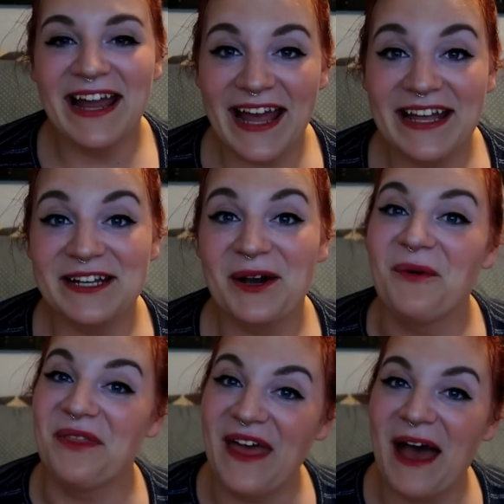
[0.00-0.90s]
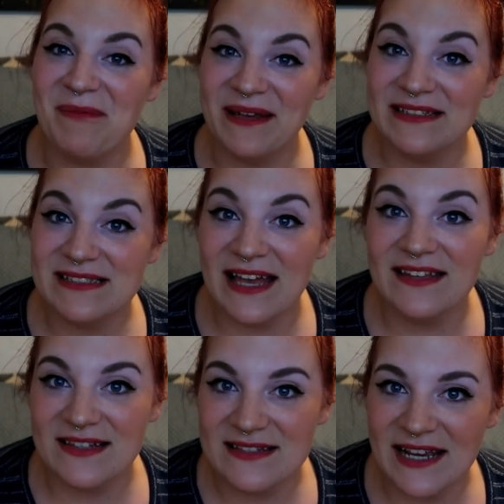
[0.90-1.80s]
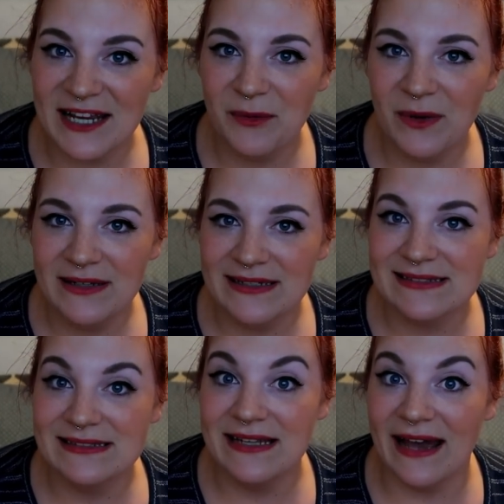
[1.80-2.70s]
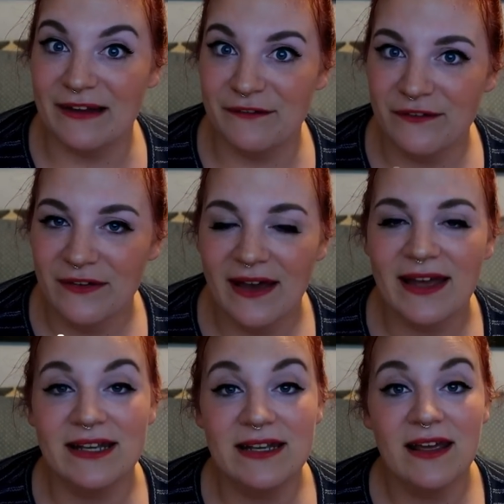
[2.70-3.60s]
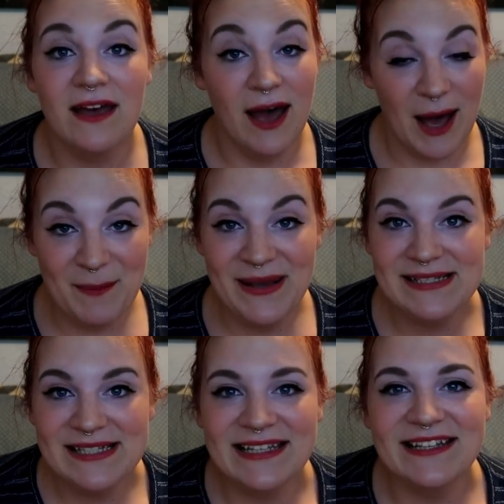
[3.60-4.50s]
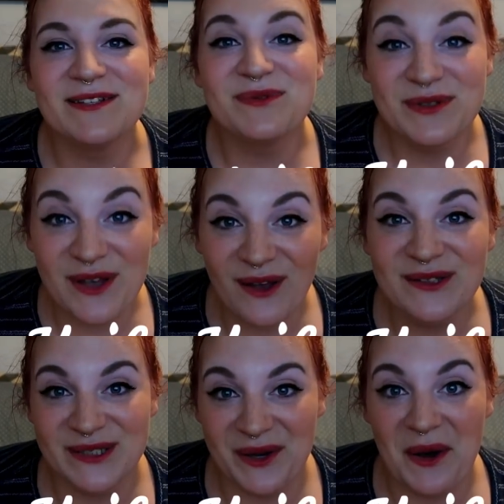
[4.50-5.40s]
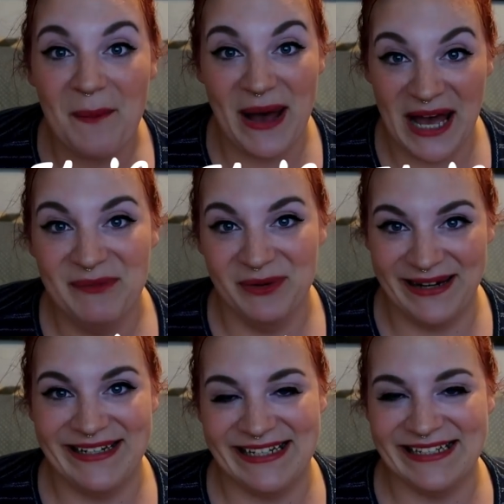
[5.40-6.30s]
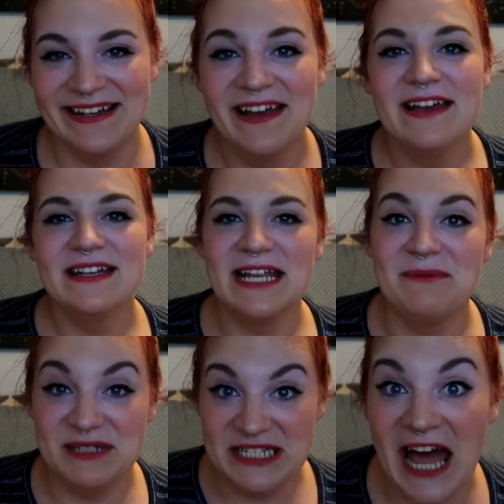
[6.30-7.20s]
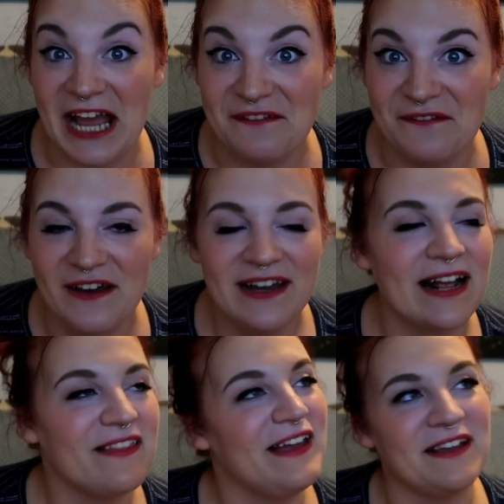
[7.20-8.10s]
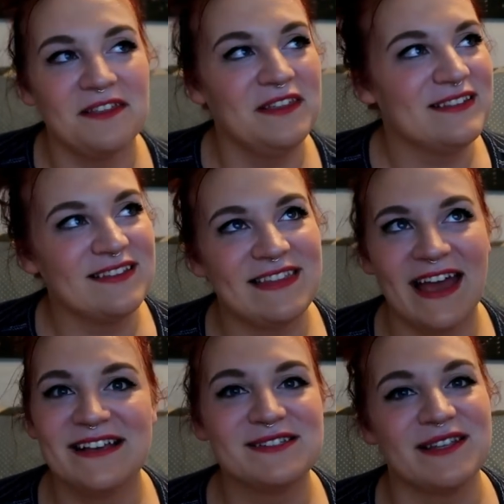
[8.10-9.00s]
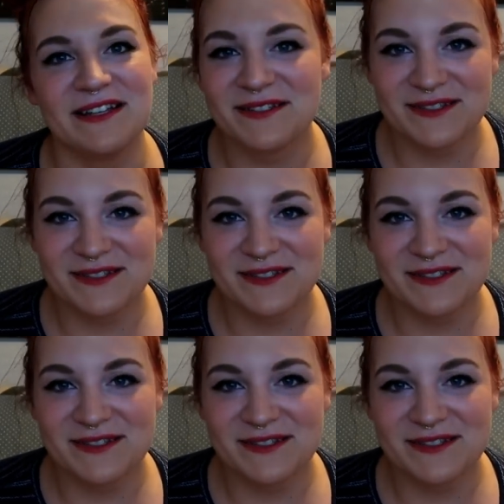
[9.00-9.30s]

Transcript: And with that being said, the second one is Knife. And amazingly, this was also a Pomeranian named Knife. And I like think that that is like